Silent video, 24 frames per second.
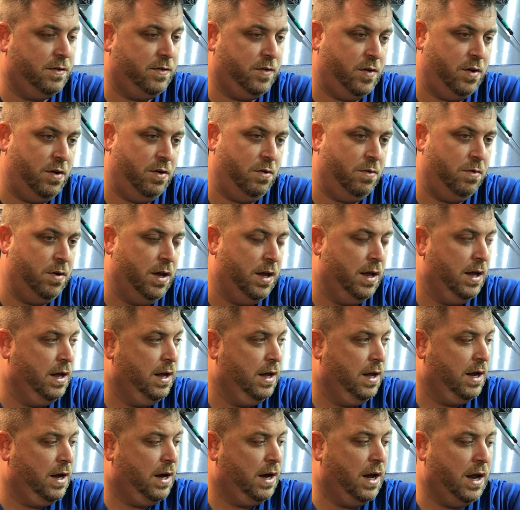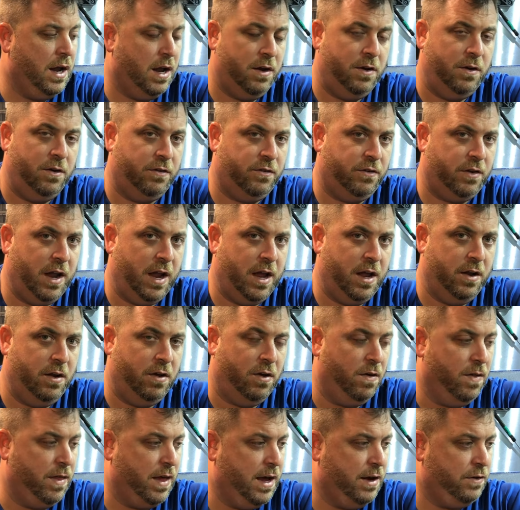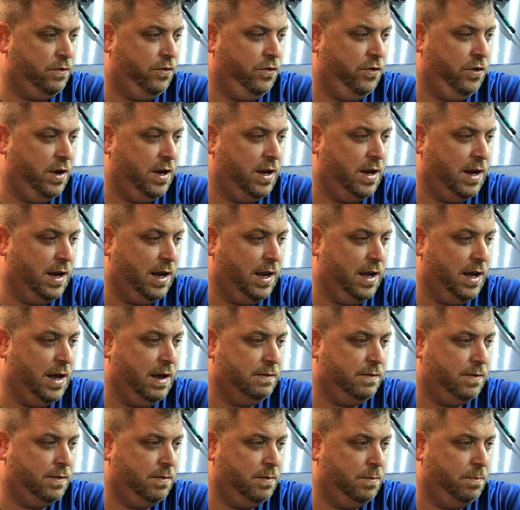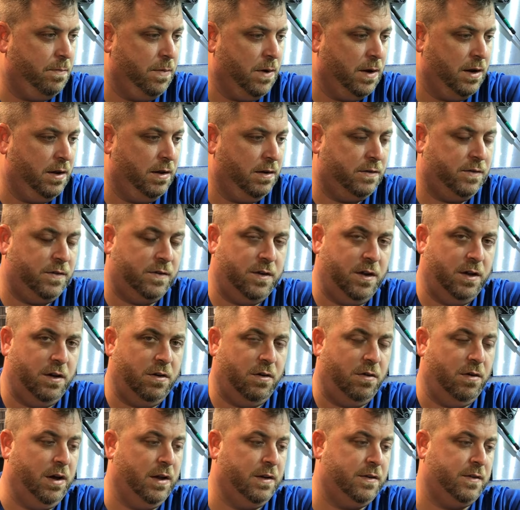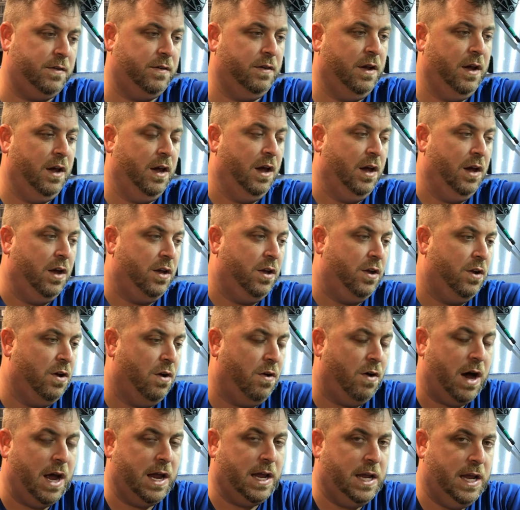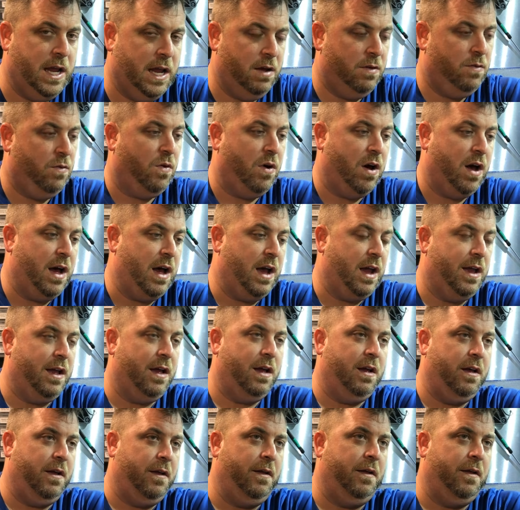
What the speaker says: So I understand all that shit, I guess, but it, still, it's, you know, I get why,